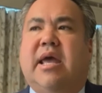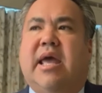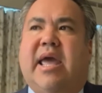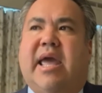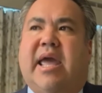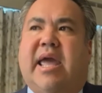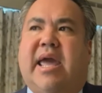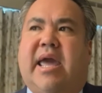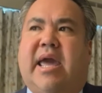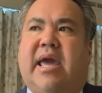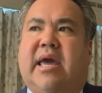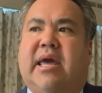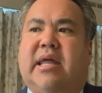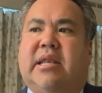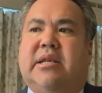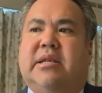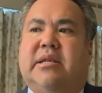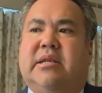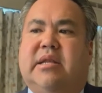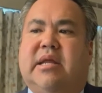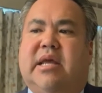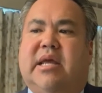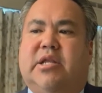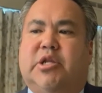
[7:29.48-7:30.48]

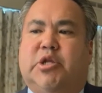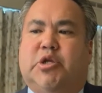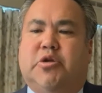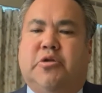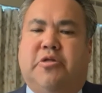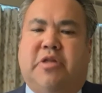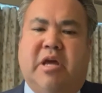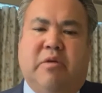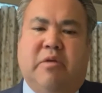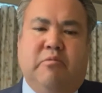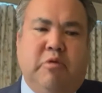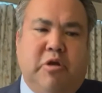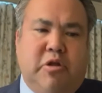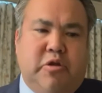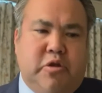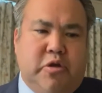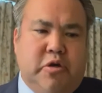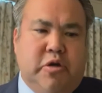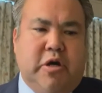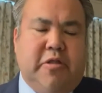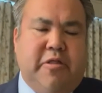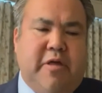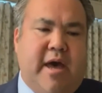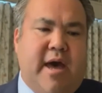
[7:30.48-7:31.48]
And so then we
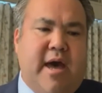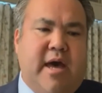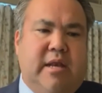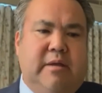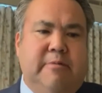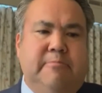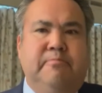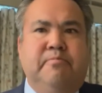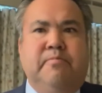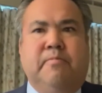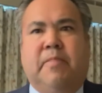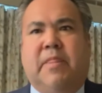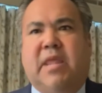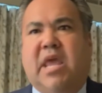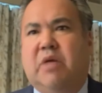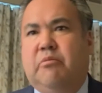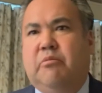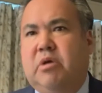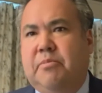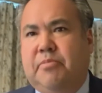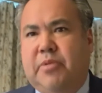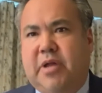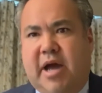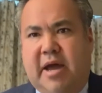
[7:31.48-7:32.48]
took that and
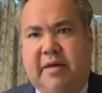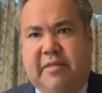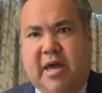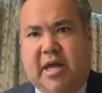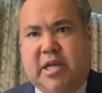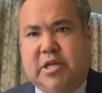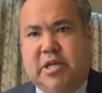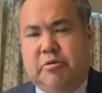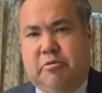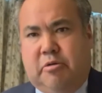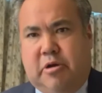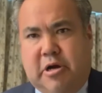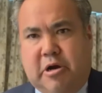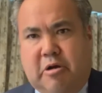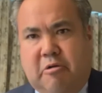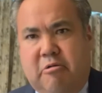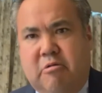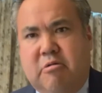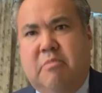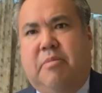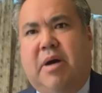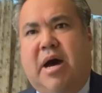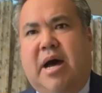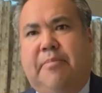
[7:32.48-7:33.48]
we apply that to our
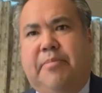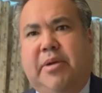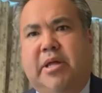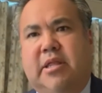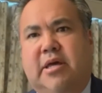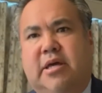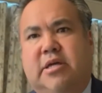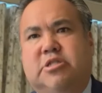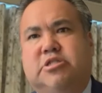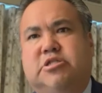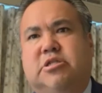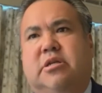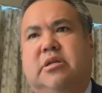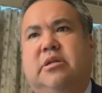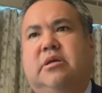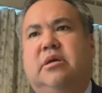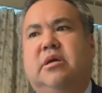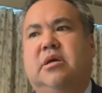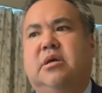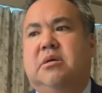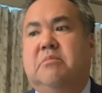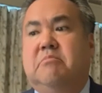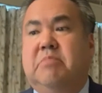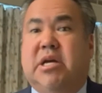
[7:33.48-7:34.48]
current population,
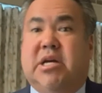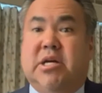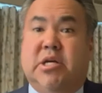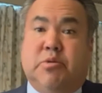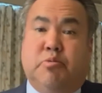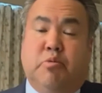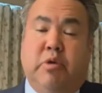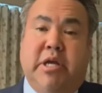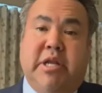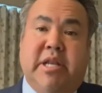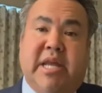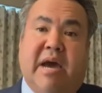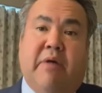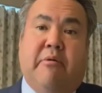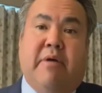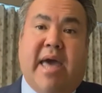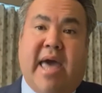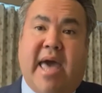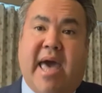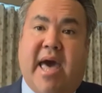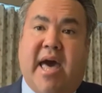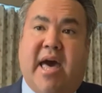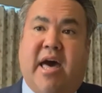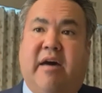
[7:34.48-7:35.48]
because we now
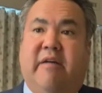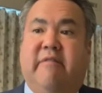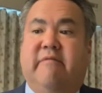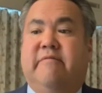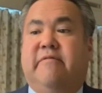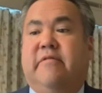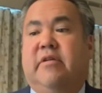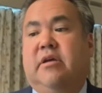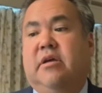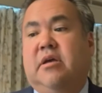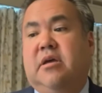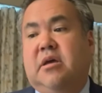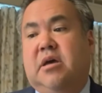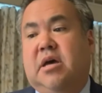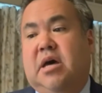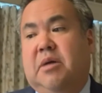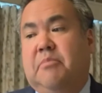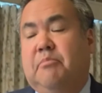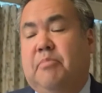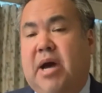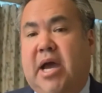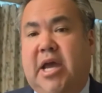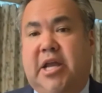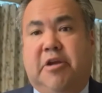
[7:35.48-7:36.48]
have
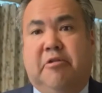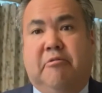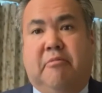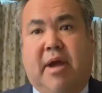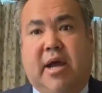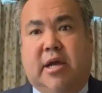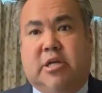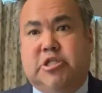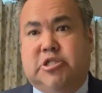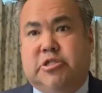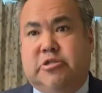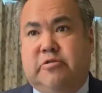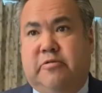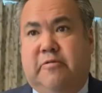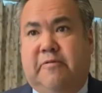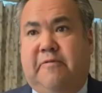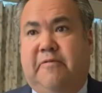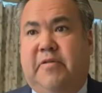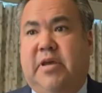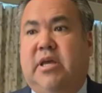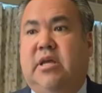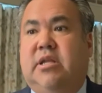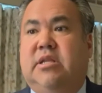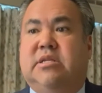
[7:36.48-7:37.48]
bidirectional
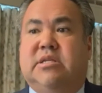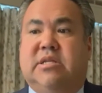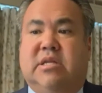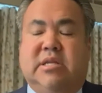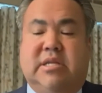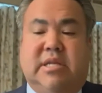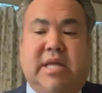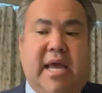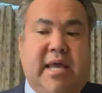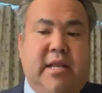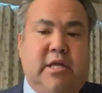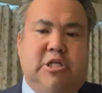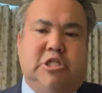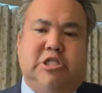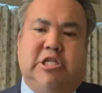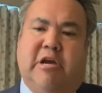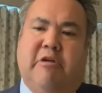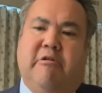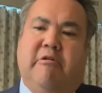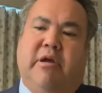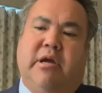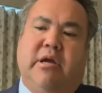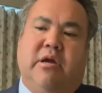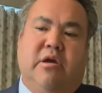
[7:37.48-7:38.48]
feeds and data
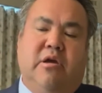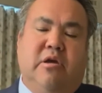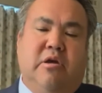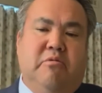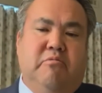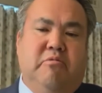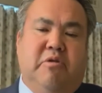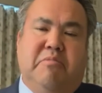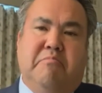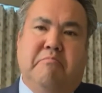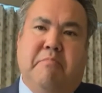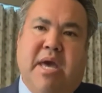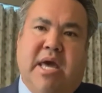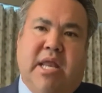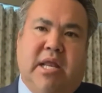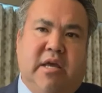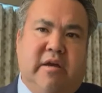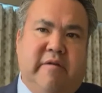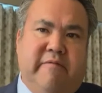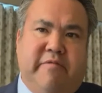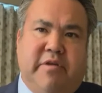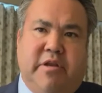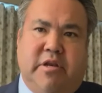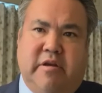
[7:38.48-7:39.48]
sharing with many
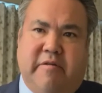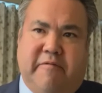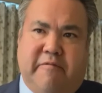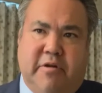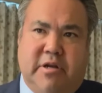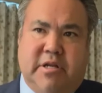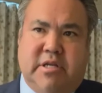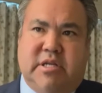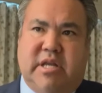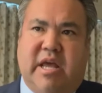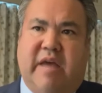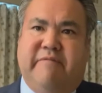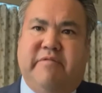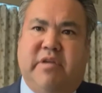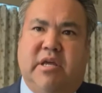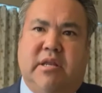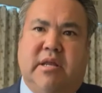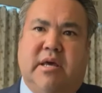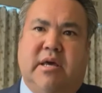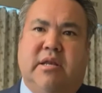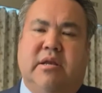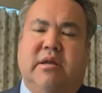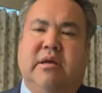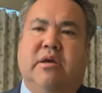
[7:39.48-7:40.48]
of the different safety
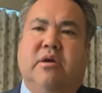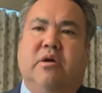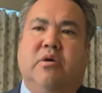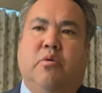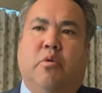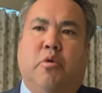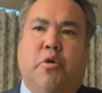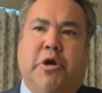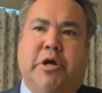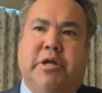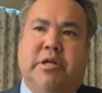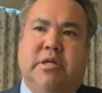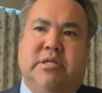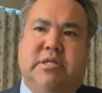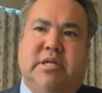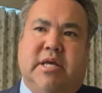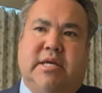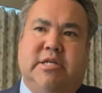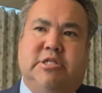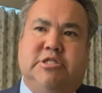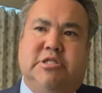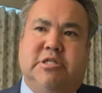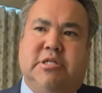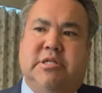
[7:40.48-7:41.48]
net
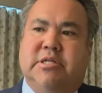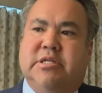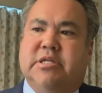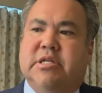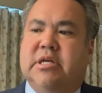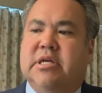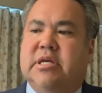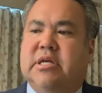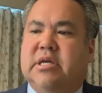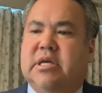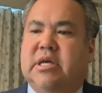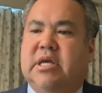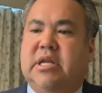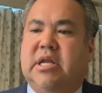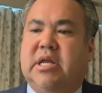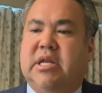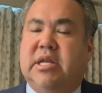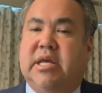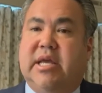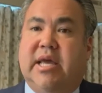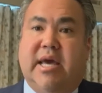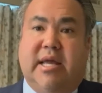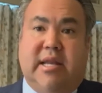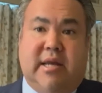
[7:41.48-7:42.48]
organizations in
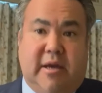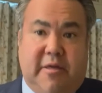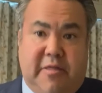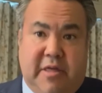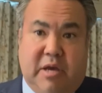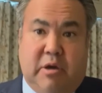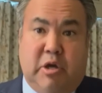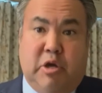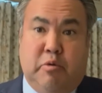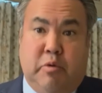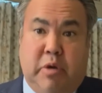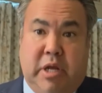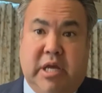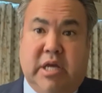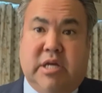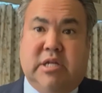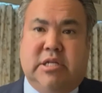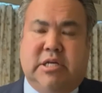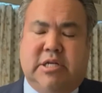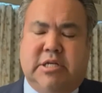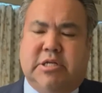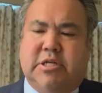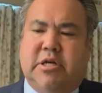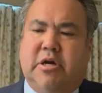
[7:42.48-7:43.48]
Indiana, I think
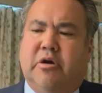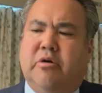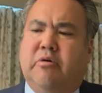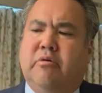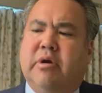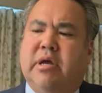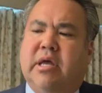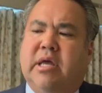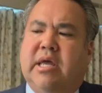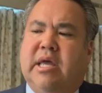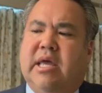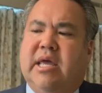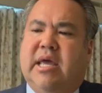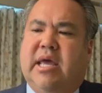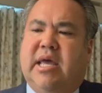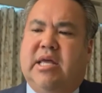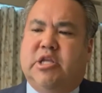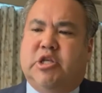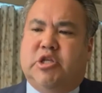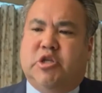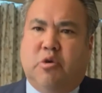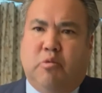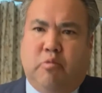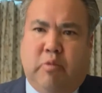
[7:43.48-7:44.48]
uniquely so. And
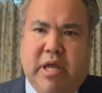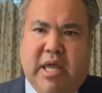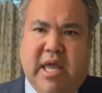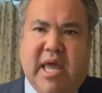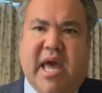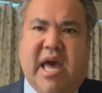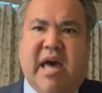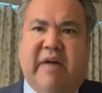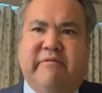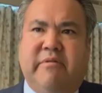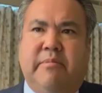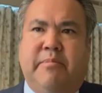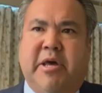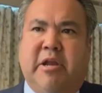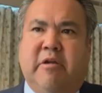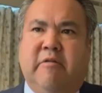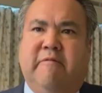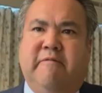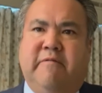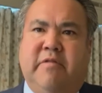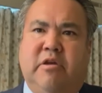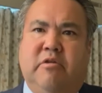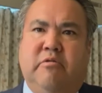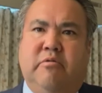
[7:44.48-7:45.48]
so we have a better
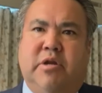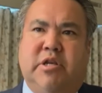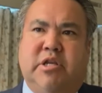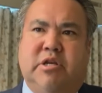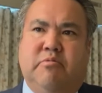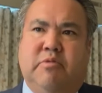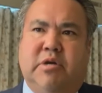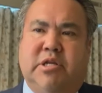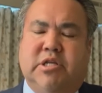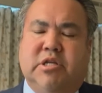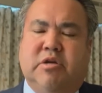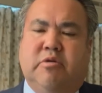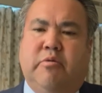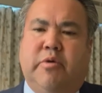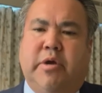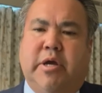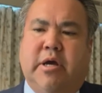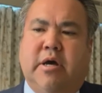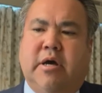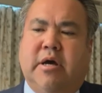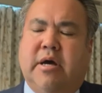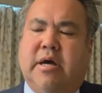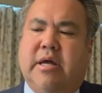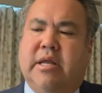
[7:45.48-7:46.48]
view into what's going
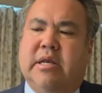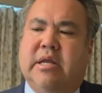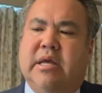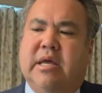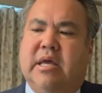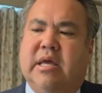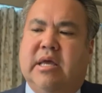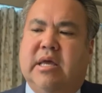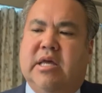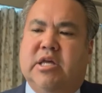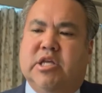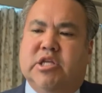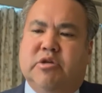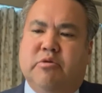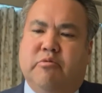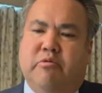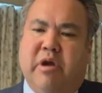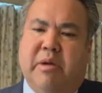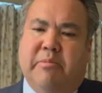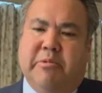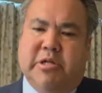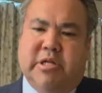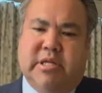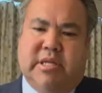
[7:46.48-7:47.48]
on. So we're
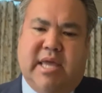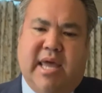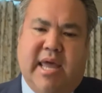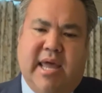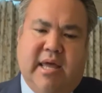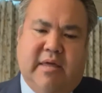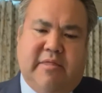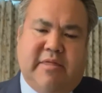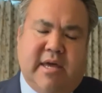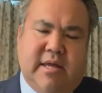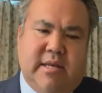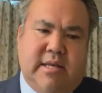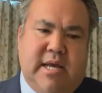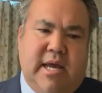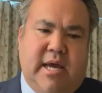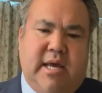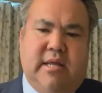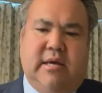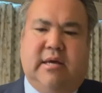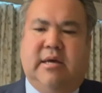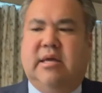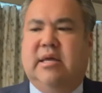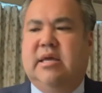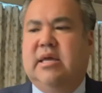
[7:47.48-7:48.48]
able to take that
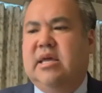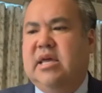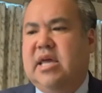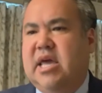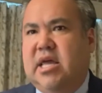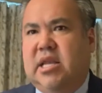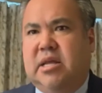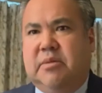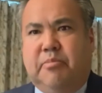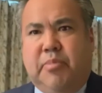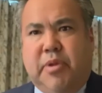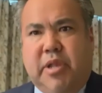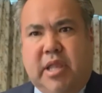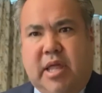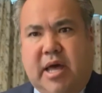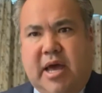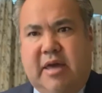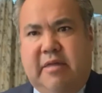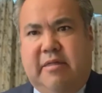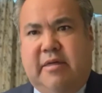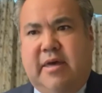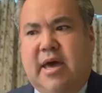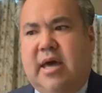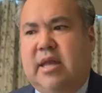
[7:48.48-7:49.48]
data and apply
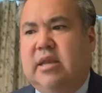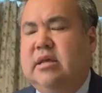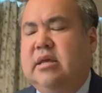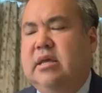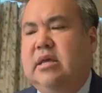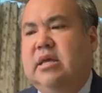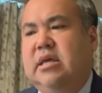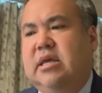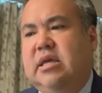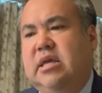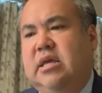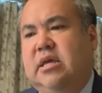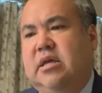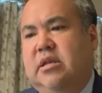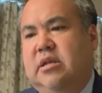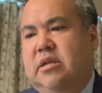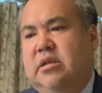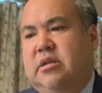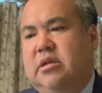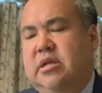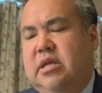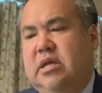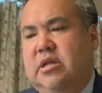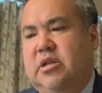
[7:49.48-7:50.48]
that
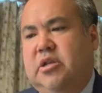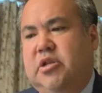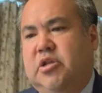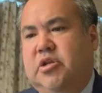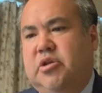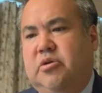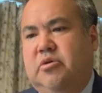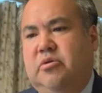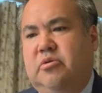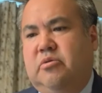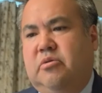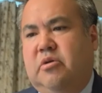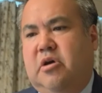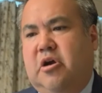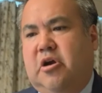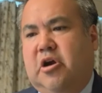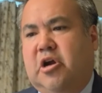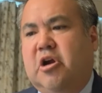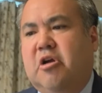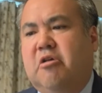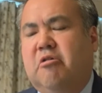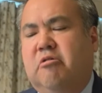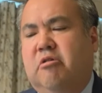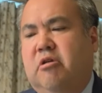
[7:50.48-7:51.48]
into our
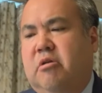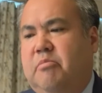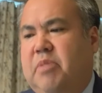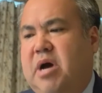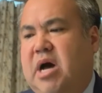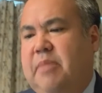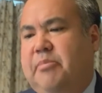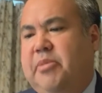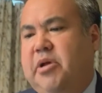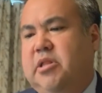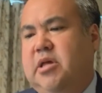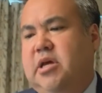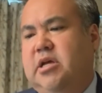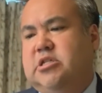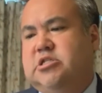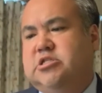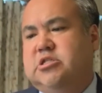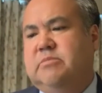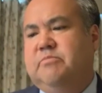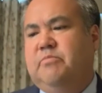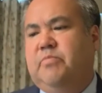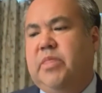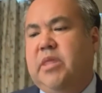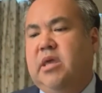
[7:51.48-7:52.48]
current population.
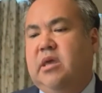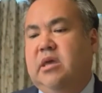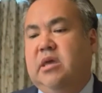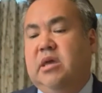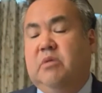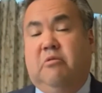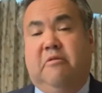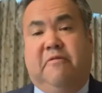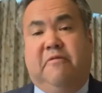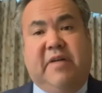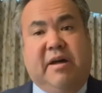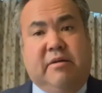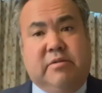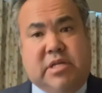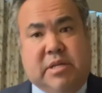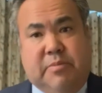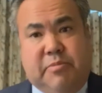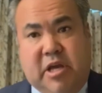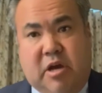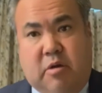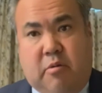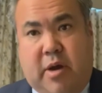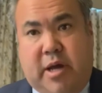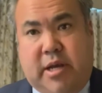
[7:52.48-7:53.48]
We found
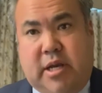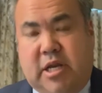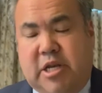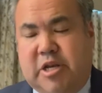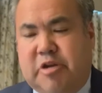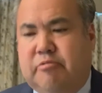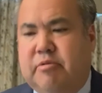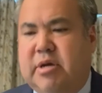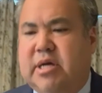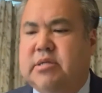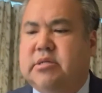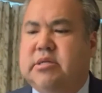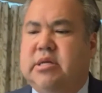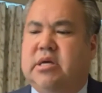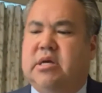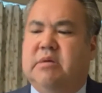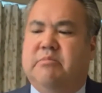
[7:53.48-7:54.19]
something quite interesting.